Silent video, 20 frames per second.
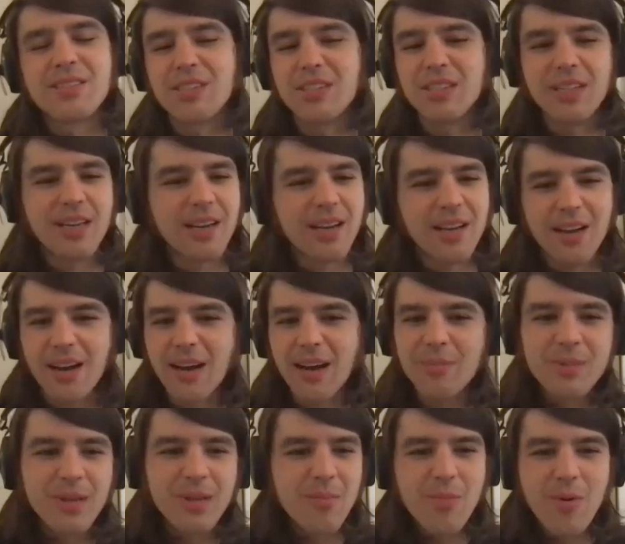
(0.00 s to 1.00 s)
she
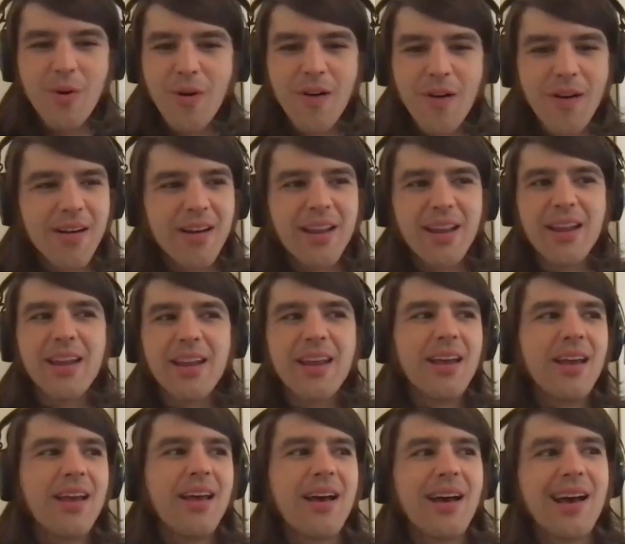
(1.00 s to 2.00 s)
hopped on board, and
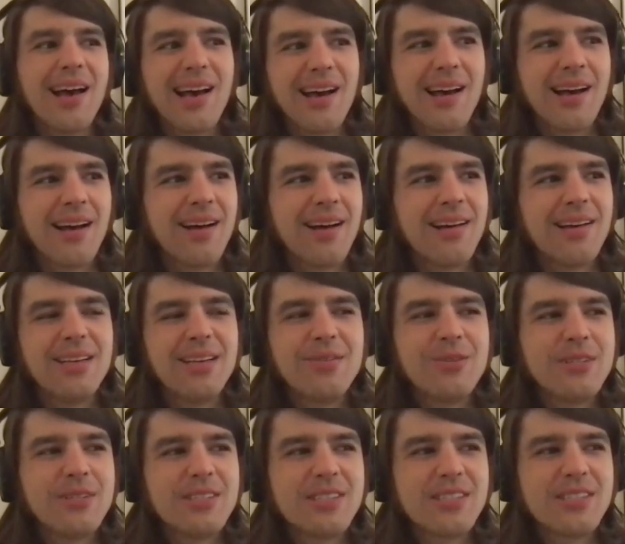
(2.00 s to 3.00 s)
it
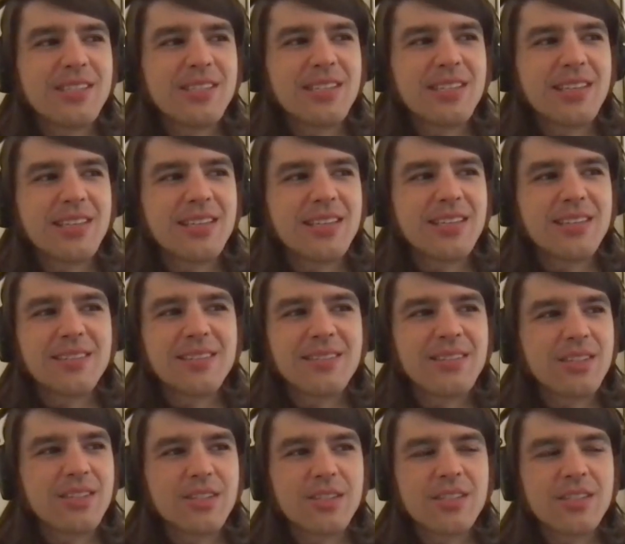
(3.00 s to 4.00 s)
was just like
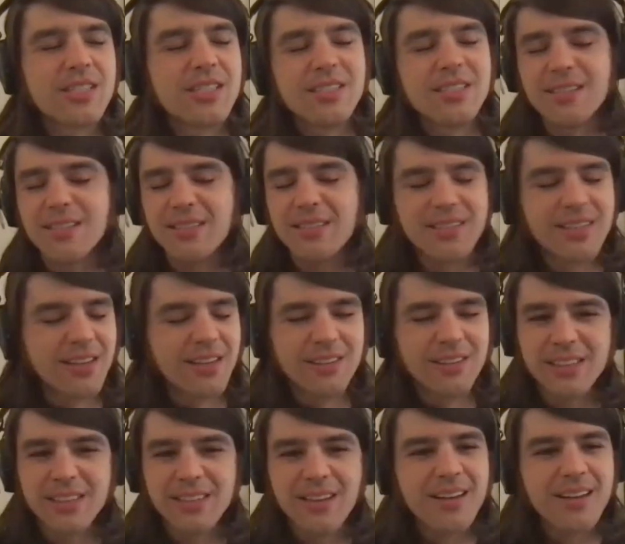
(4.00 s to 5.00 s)
she
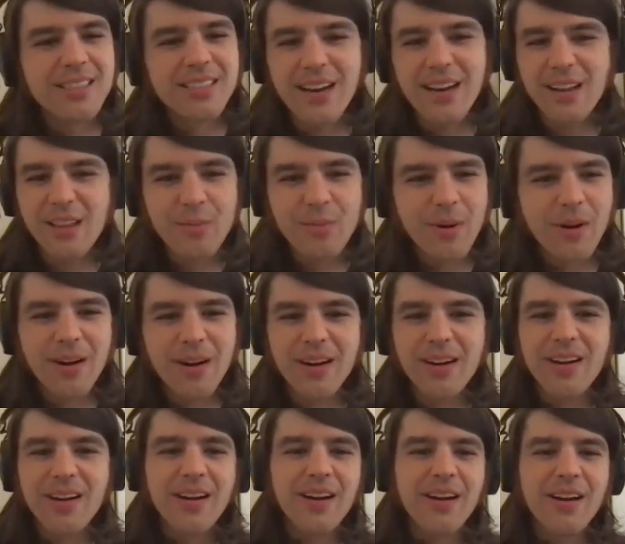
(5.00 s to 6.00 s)
killed it, knocked it out of the
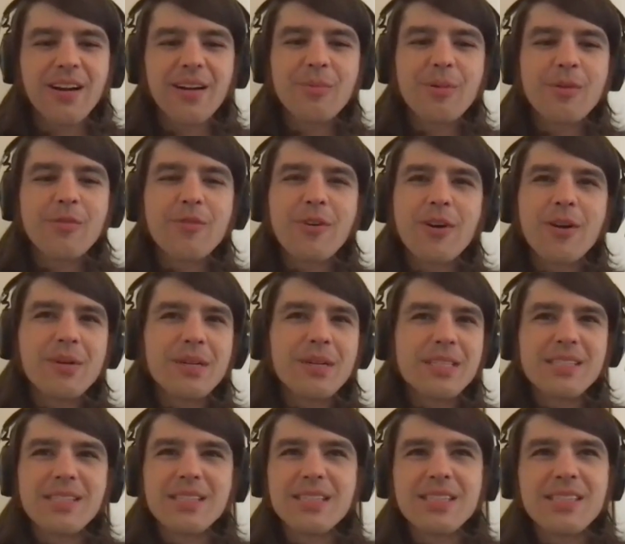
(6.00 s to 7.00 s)
park. Her
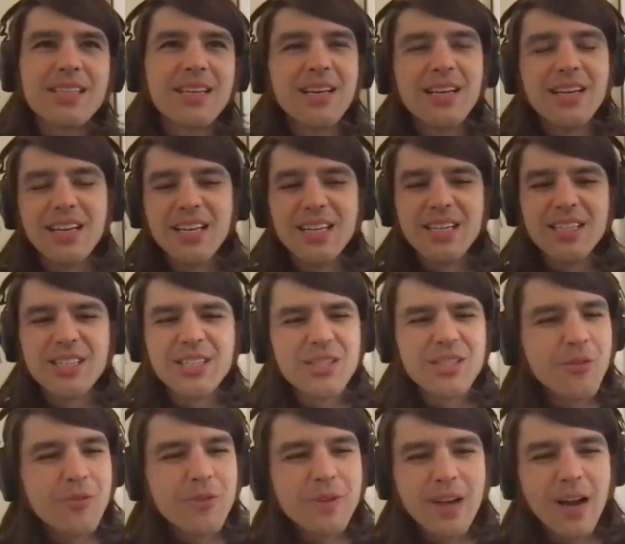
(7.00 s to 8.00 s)
performance is just
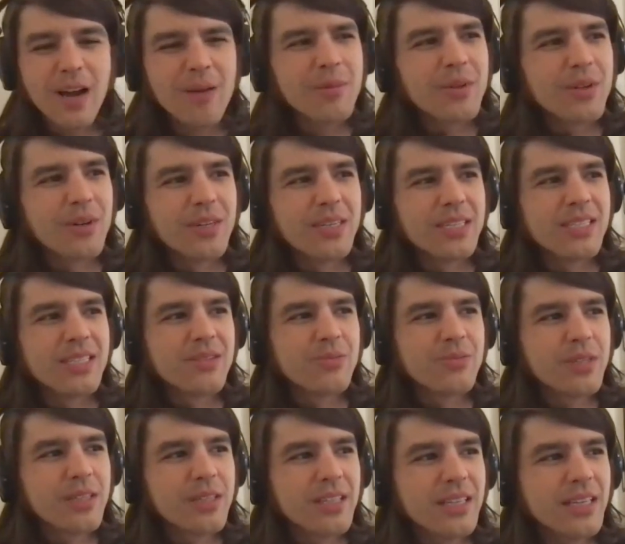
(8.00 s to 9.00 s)
so phenomenal. It's